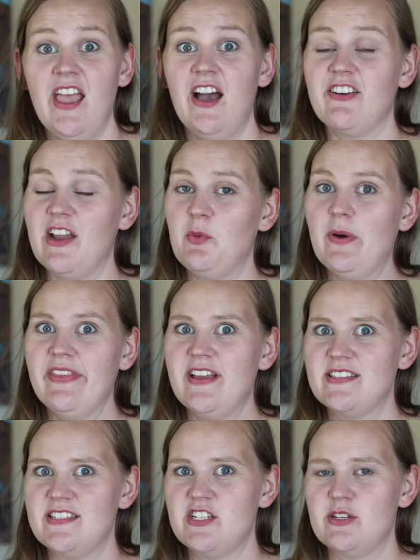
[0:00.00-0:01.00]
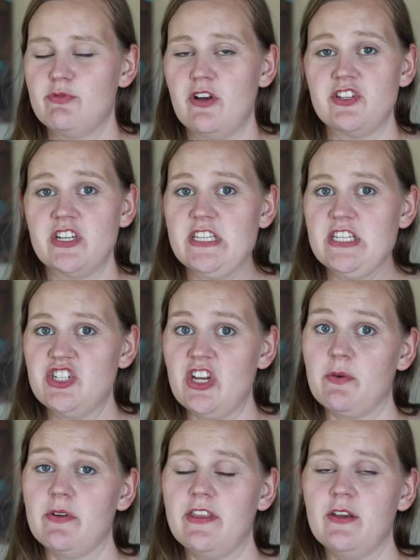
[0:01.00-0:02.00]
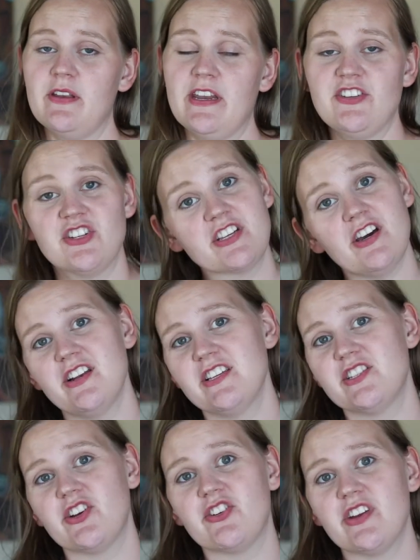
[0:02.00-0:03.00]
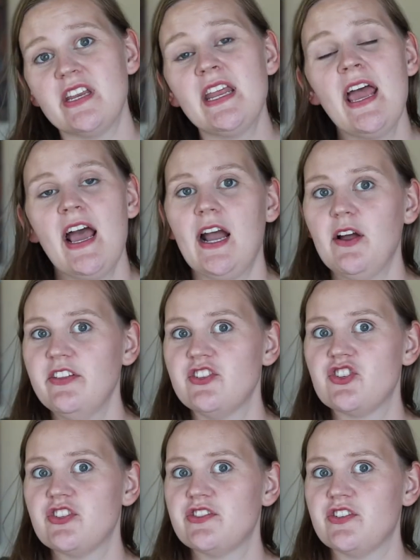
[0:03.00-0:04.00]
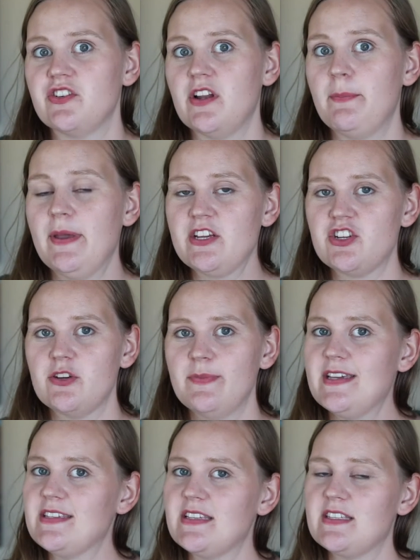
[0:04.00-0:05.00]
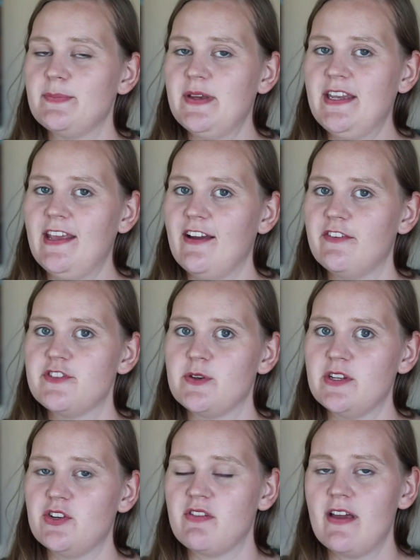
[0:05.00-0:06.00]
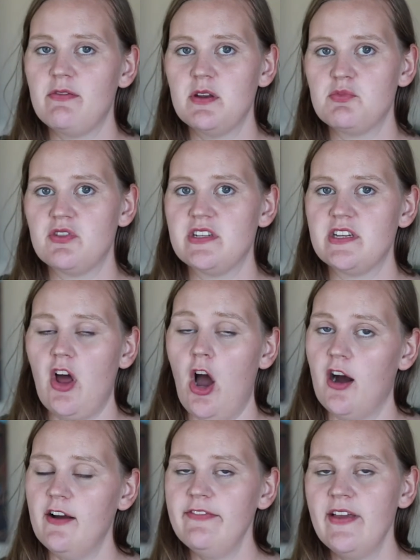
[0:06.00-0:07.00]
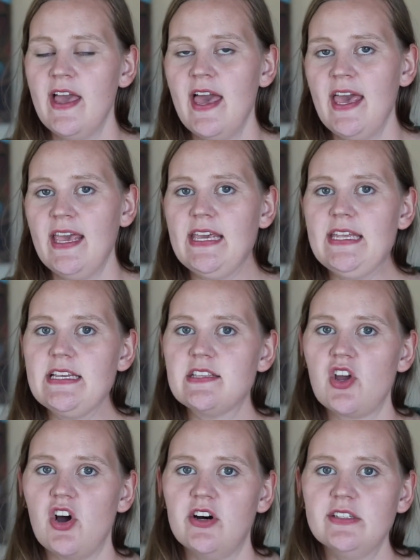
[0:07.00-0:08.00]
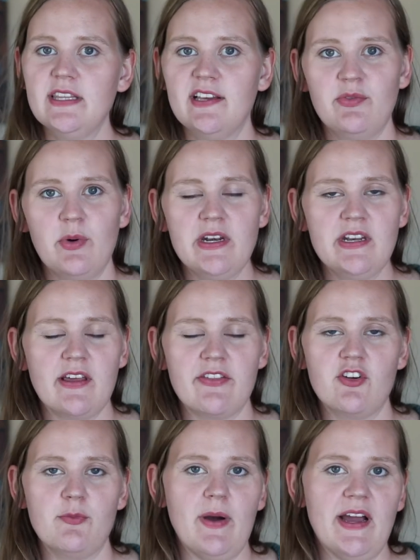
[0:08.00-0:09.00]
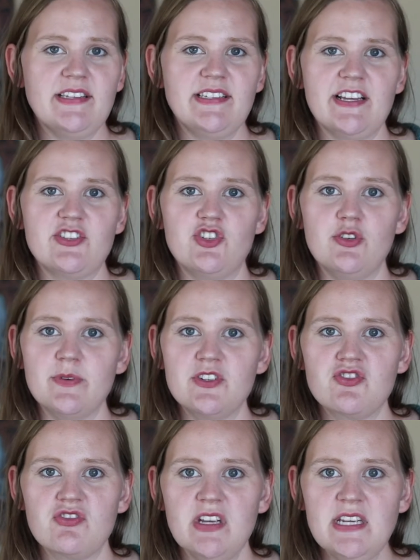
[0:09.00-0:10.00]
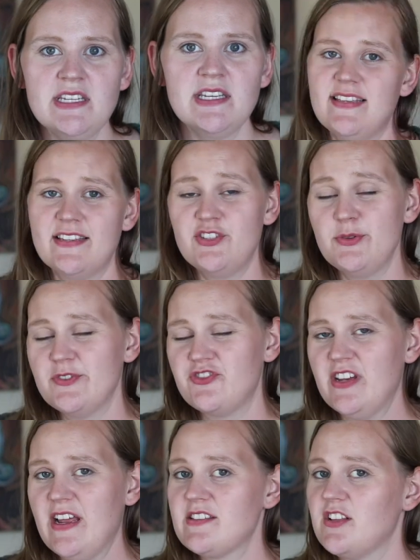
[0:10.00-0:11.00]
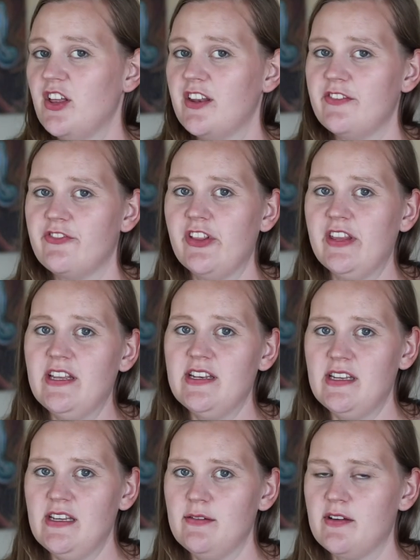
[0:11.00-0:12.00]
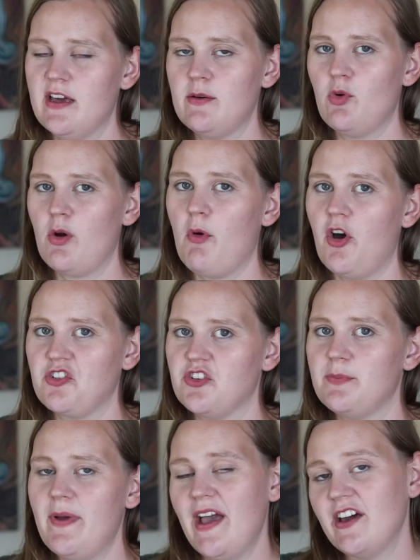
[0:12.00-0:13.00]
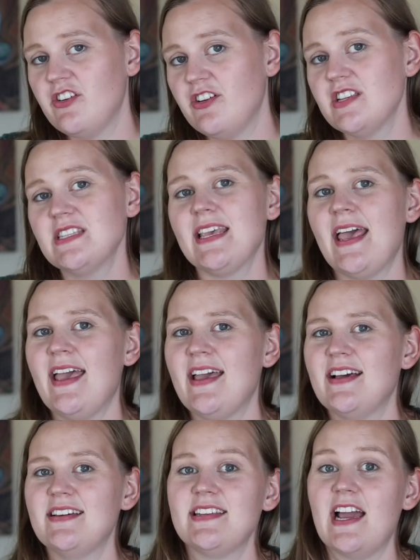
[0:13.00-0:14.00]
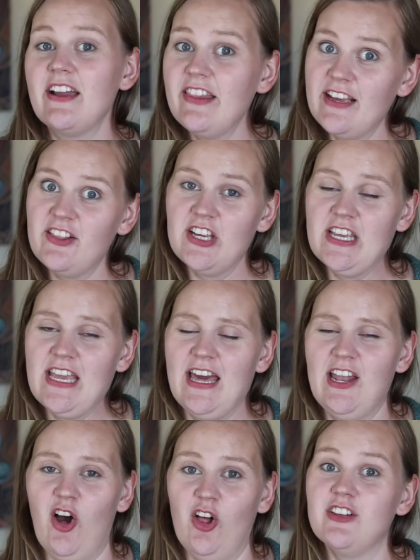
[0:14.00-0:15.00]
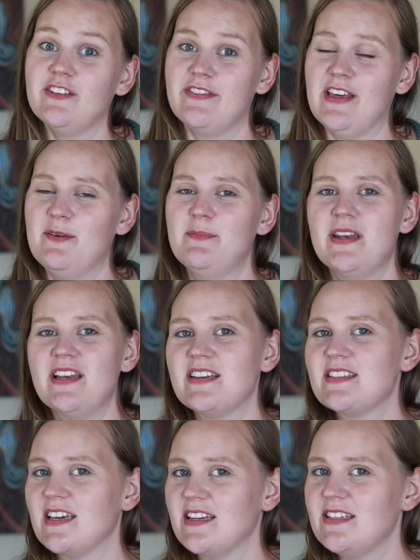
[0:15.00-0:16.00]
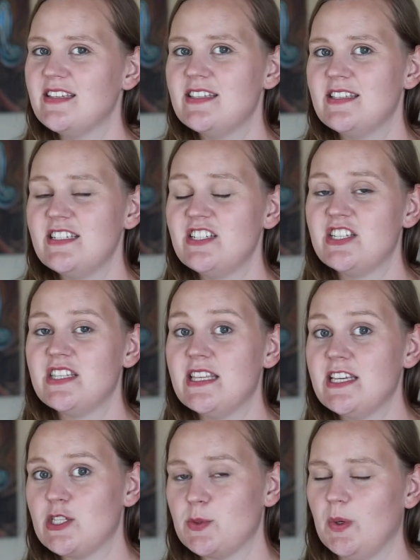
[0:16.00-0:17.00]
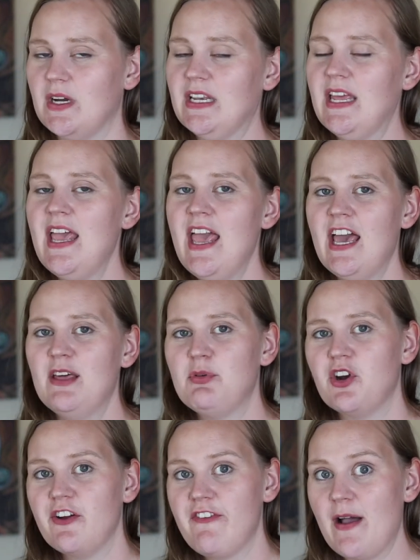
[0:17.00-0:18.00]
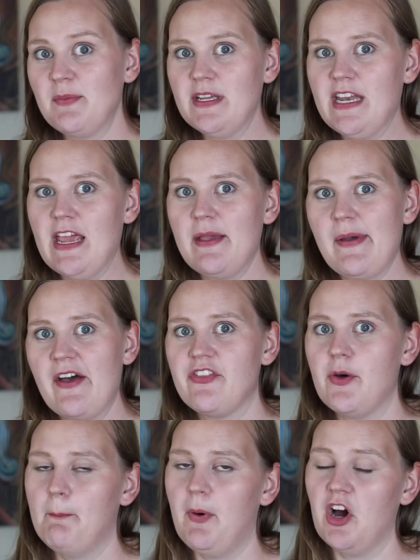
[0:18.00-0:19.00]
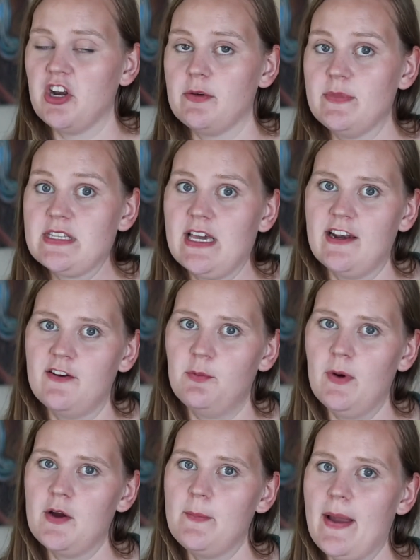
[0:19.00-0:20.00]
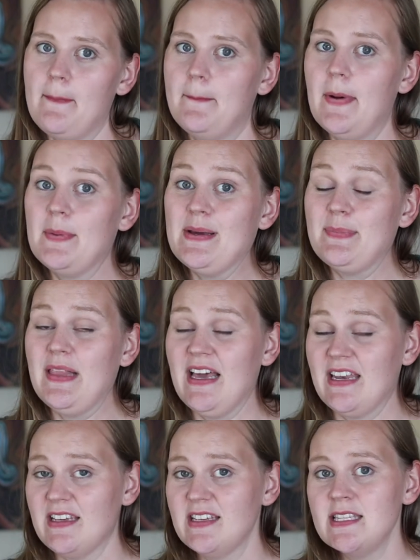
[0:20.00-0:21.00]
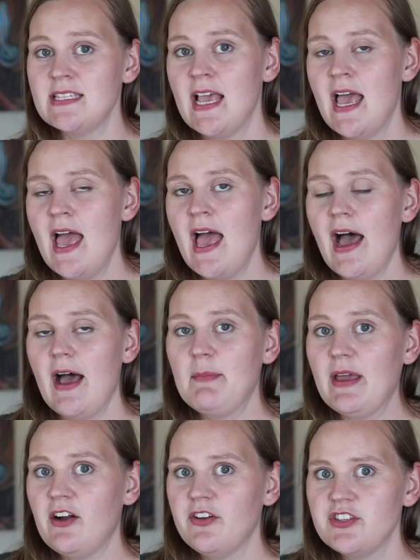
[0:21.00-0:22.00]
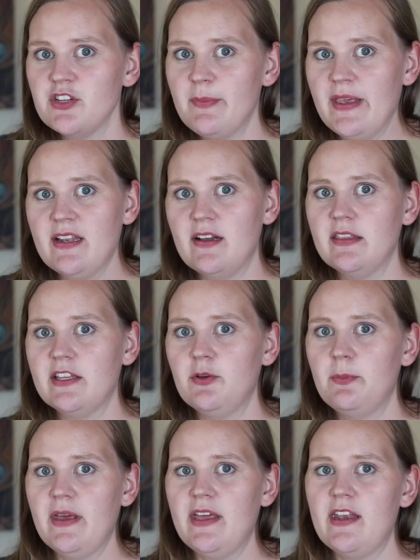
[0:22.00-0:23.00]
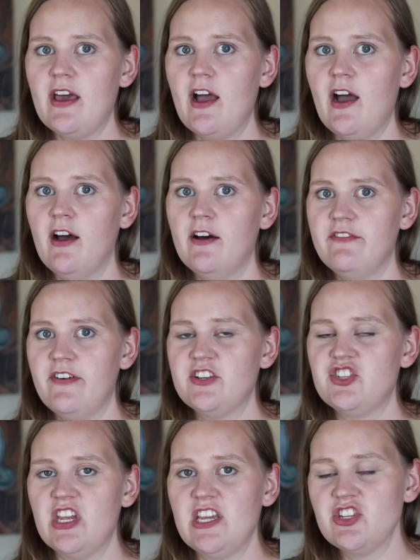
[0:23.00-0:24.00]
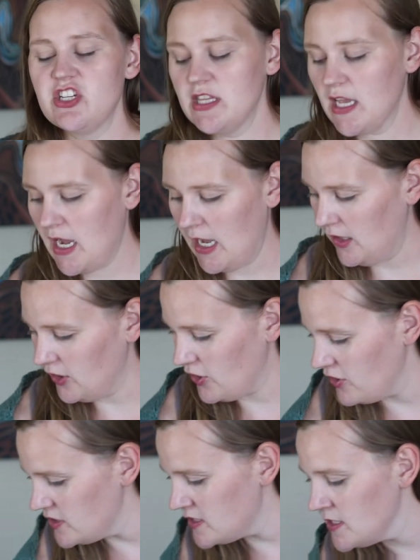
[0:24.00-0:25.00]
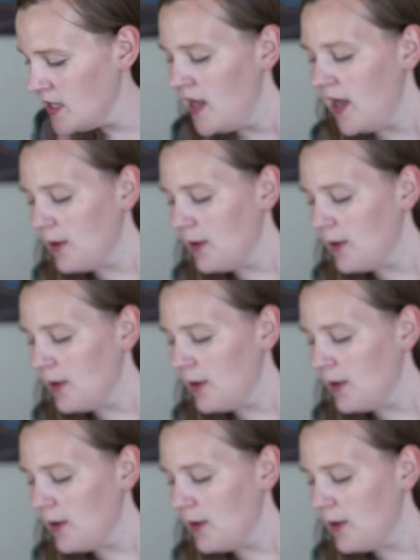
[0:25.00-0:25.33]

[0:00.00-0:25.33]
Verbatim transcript: All right, one last stitching project to share with you, and I just got it started. I'll insert a picture because it's a PDF, so I don't have one printed off. It is called Love One Another by Satsuma Street. Satsuma Street has a lot of really neat, kind of more modern patterns, and I like looking at all of them, but I decided to stitch this one and put our family name at the bottom. It's kind of where my plan is. I also made a little bit of a change in the colors.